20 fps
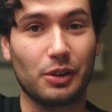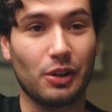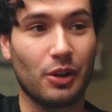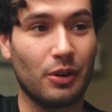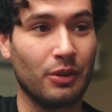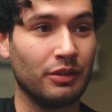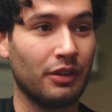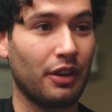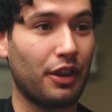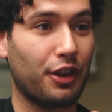
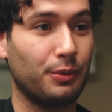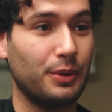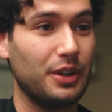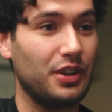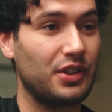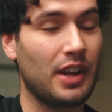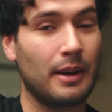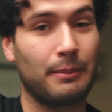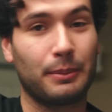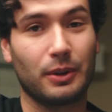alone 3
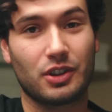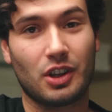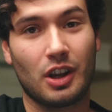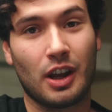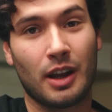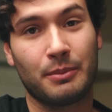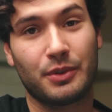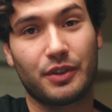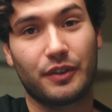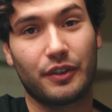separate
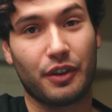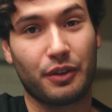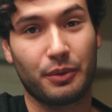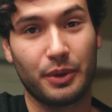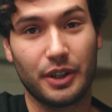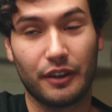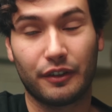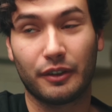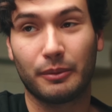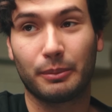times for
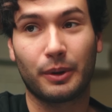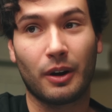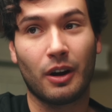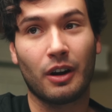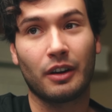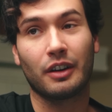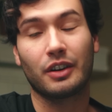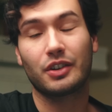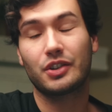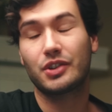3 different
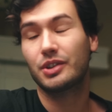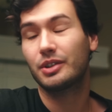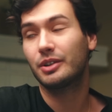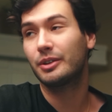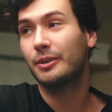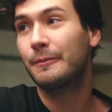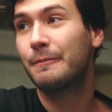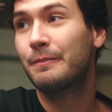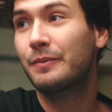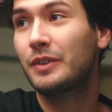products?
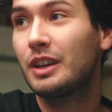So